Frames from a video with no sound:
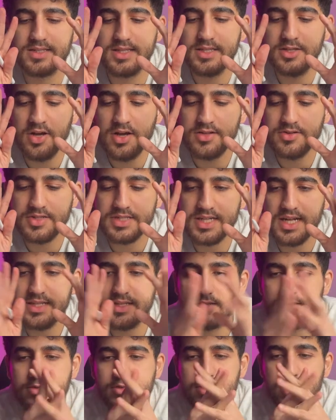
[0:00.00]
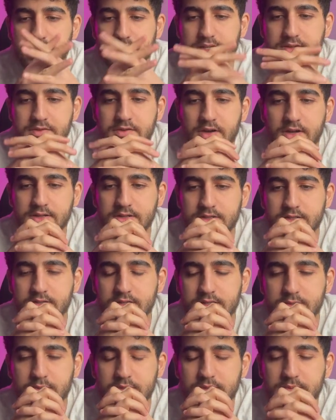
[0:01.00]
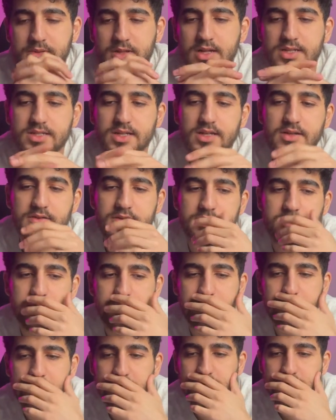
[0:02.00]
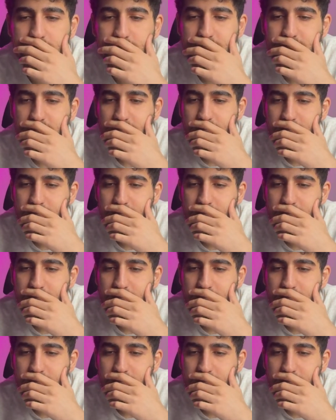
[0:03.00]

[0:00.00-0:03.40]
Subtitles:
Did you understand it or not? If you understood it, put a plus, otherwise put a minus.